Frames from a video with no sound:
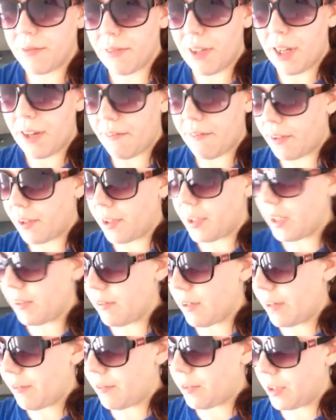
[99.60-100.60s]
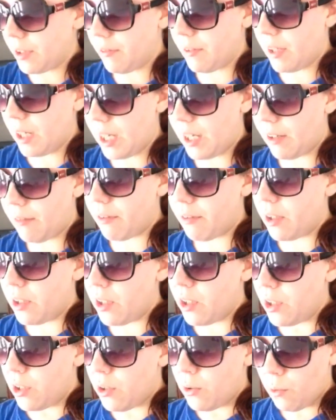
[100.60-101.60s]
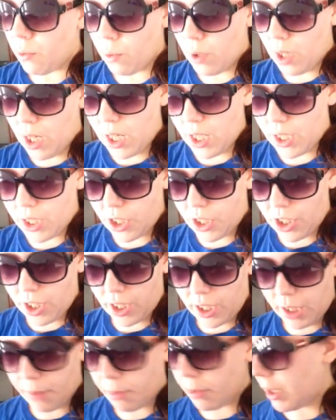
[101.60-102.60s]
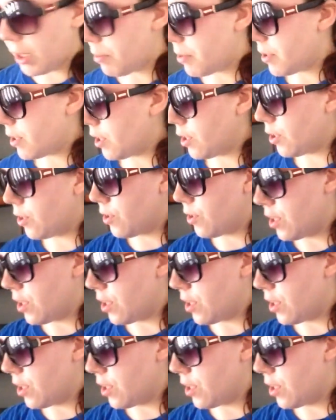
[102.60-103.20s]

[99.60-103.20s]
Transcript: 5.30, 5.45, watched a couple episodes